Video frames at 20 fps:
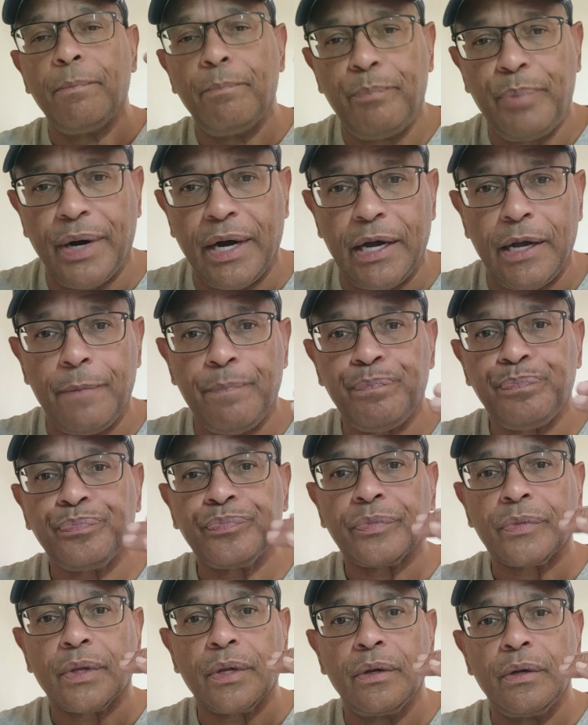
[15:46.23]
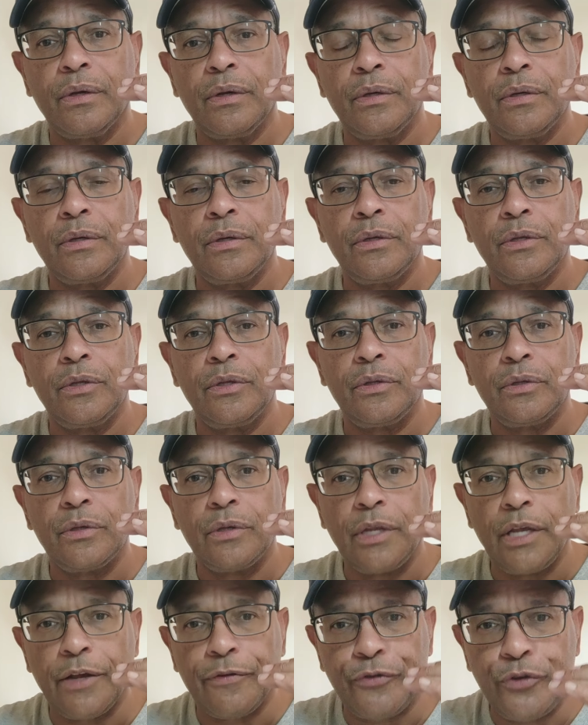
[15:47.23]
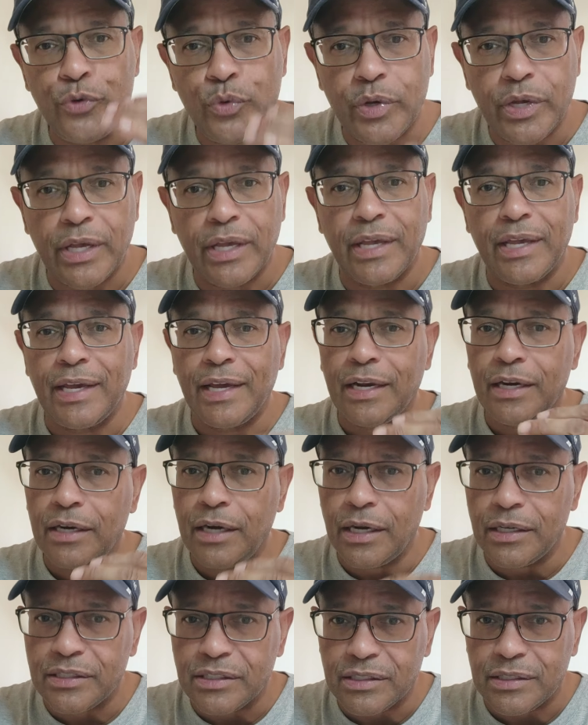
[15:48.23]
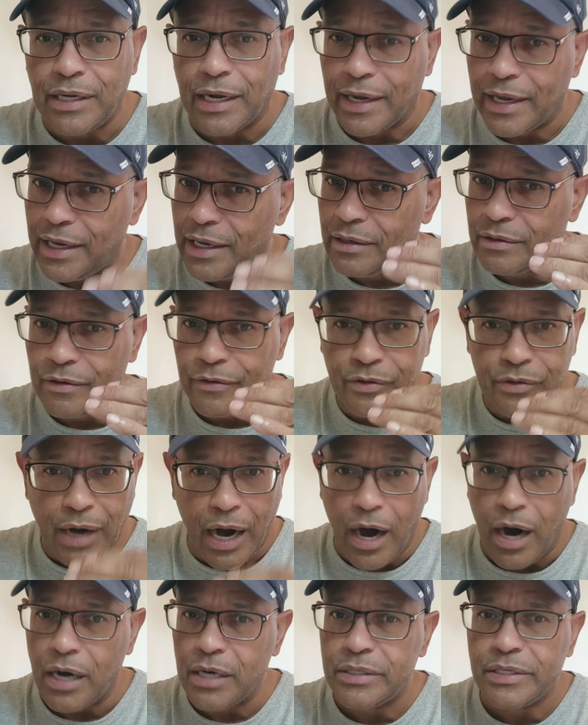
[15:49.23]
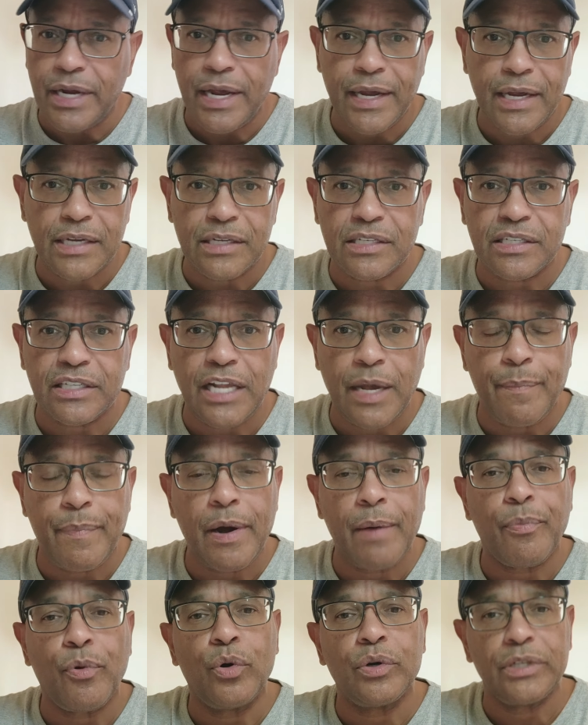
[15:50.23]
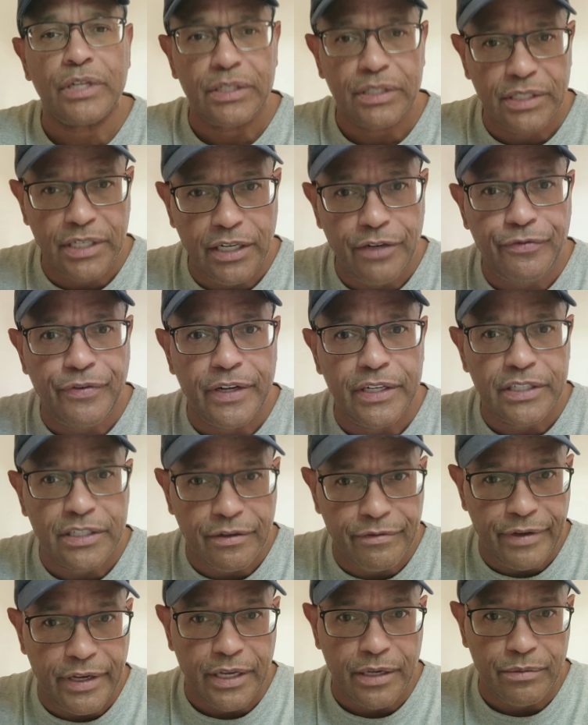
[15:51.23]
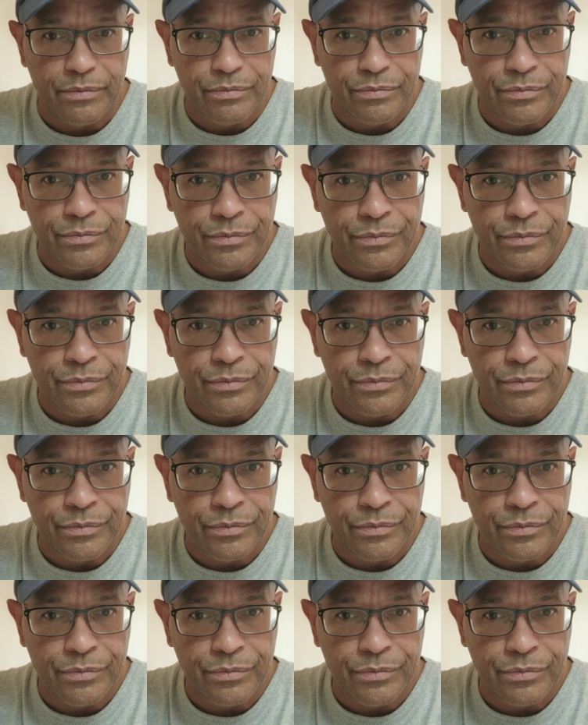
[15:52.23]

But if you can get, if RJ can step up on the defensive end,